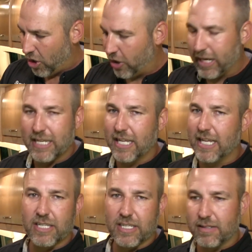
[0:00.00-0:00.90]
hook it to
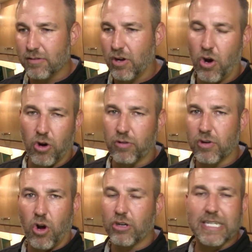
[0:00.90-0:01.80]
this.
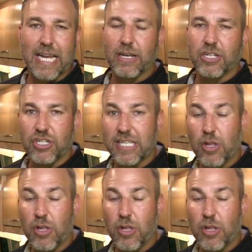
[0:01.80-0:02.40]
Our technicians